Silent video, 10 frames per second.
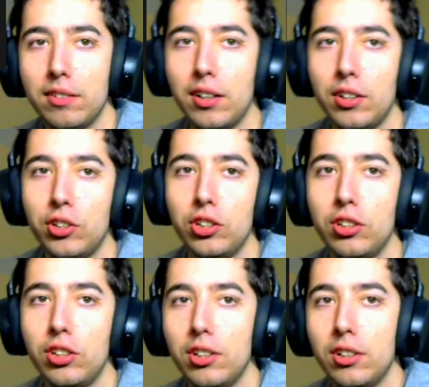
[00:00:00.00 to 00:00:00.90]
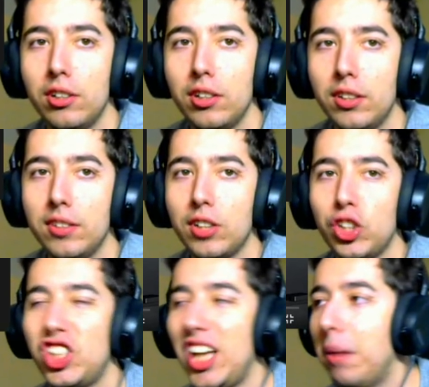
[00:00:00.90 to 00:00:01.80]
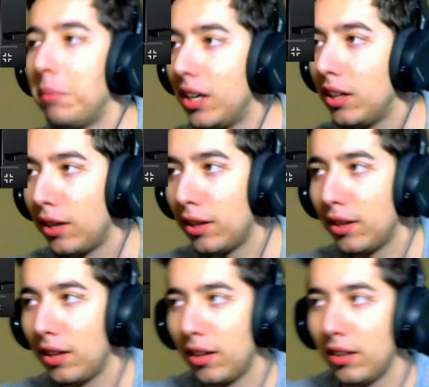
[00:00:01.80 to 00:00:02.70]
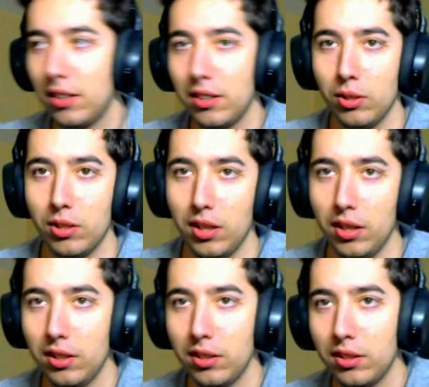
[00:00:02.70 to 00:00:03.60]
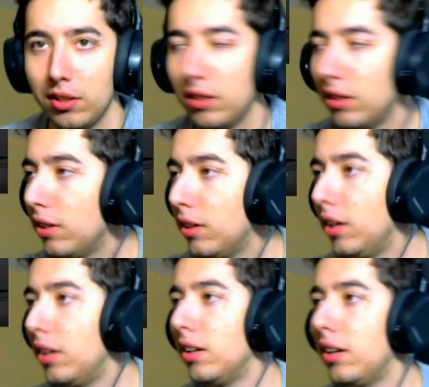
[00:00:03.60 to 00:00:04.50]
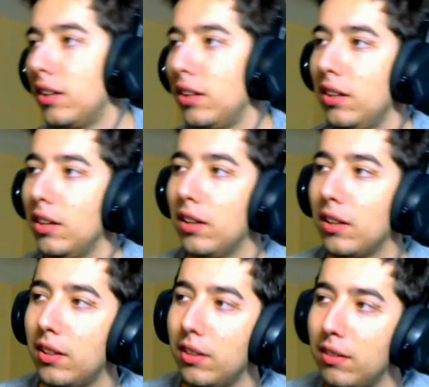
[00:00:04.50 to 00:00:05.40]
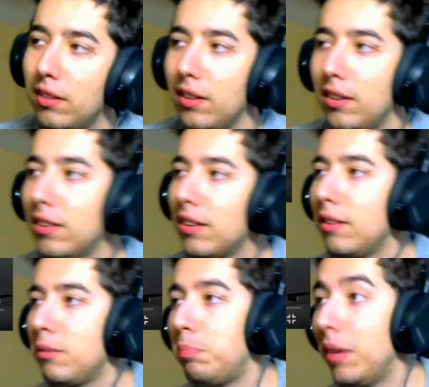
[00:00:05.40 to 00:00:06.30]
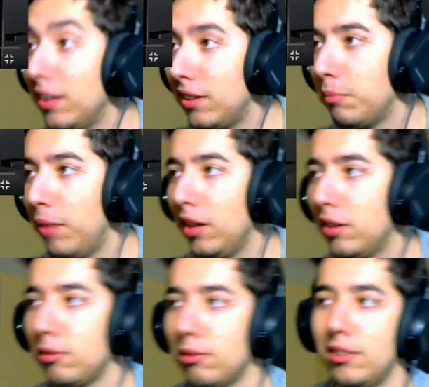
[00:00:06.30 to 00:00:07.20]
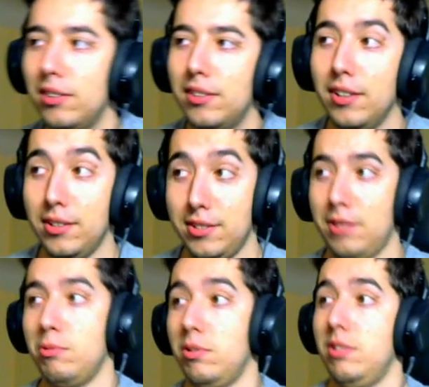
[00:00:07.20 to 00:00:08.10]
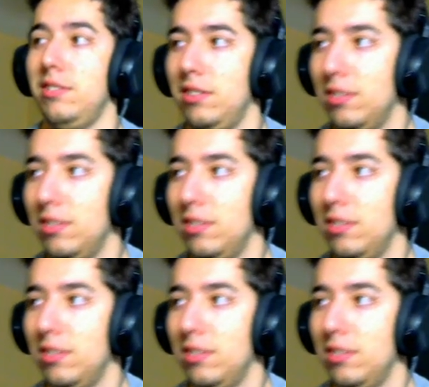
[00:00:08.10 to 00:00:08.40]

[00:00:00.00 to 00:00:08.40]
a he's a Shammy, okay? And uh, he said that he's better than Mandalore. I was like, whoa,